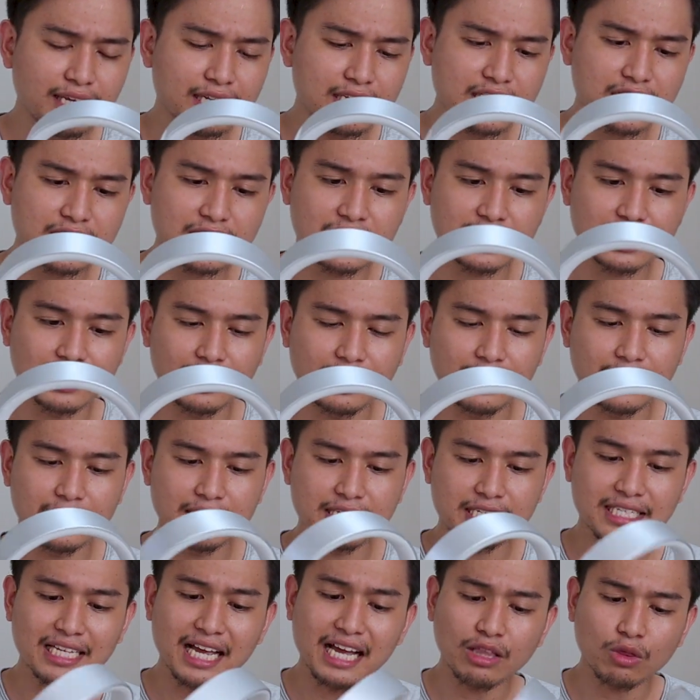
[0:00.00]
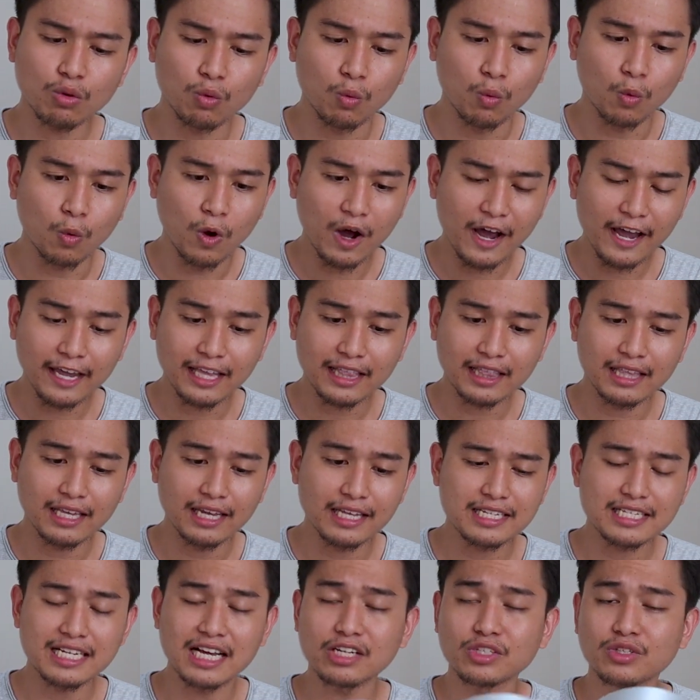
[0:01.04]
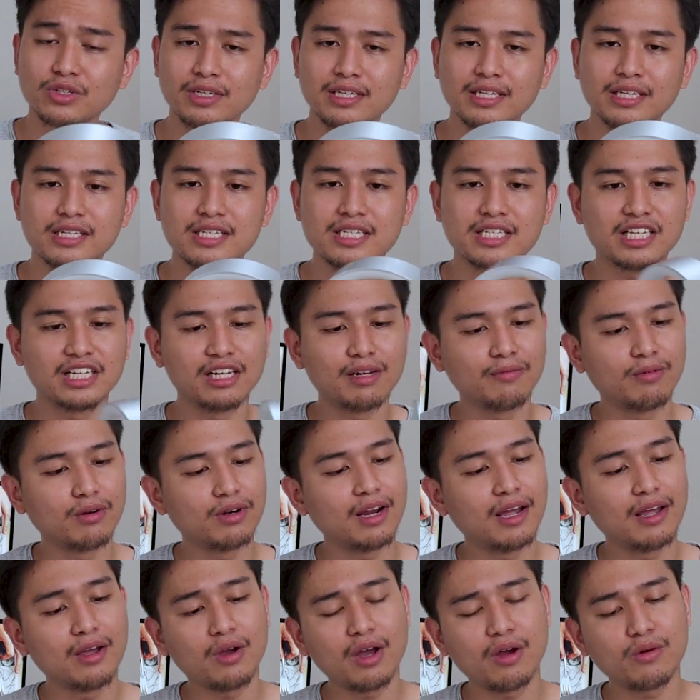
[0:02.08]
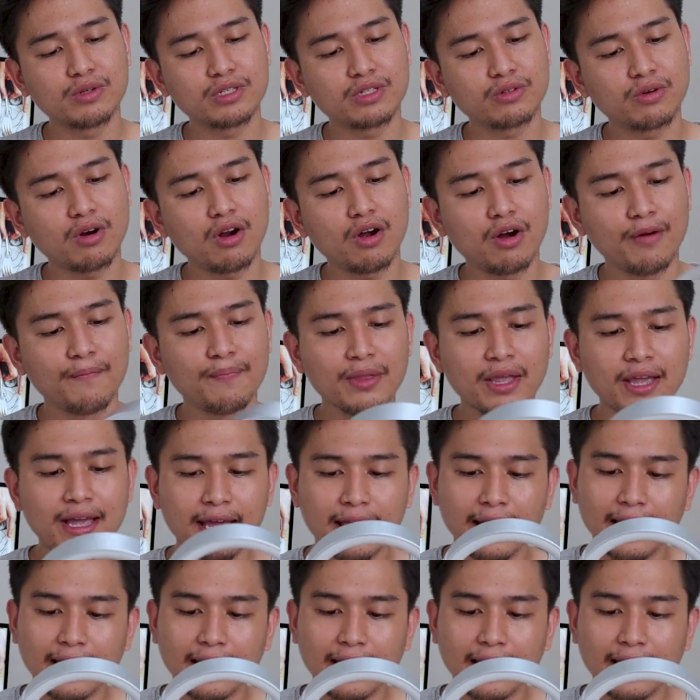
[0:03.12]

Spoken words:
It's not white, it's actually silver. I was wrong.